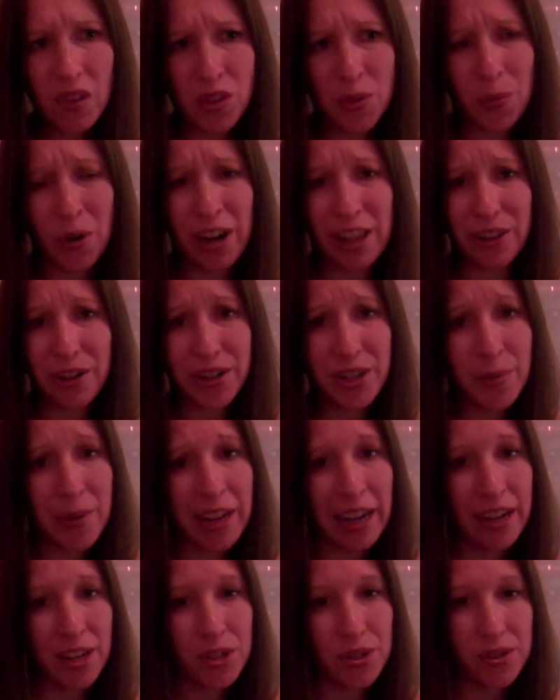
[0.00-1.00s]
The more I learned
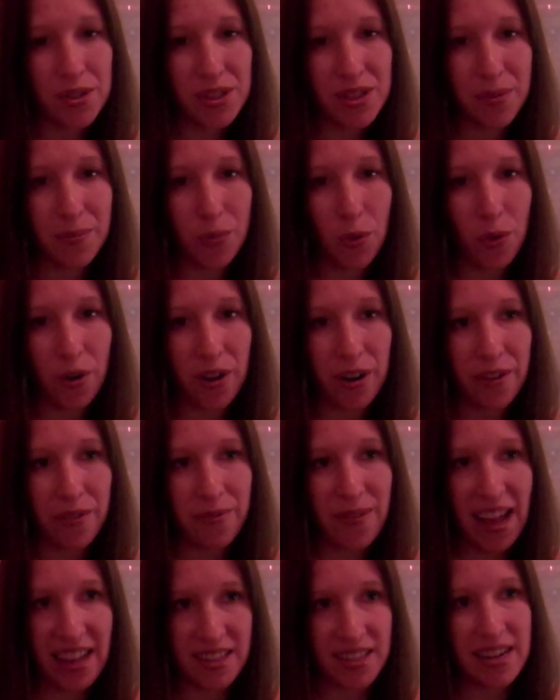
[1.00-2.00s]
about angels, the more
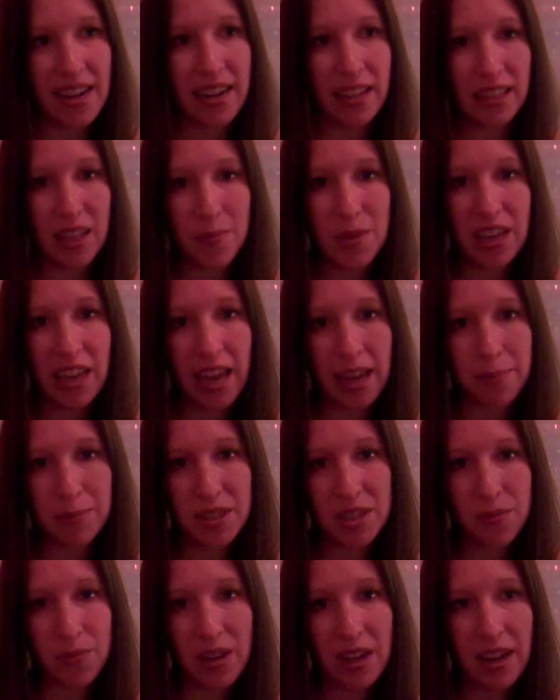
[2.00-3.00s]
fascinating they became
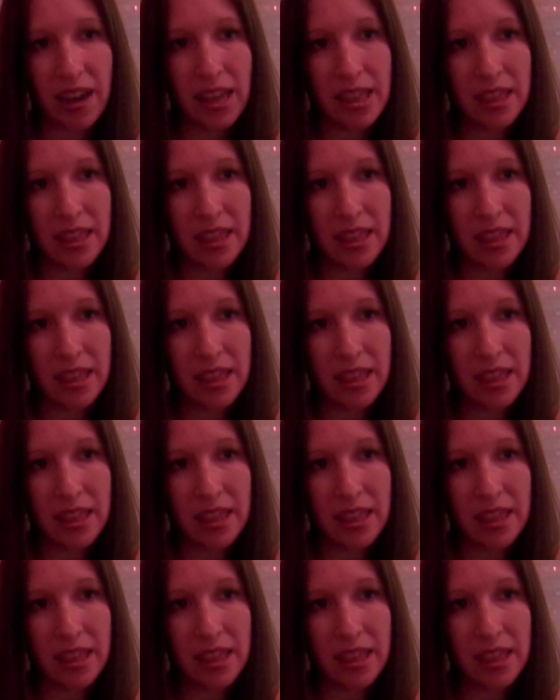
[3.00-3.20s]
to me.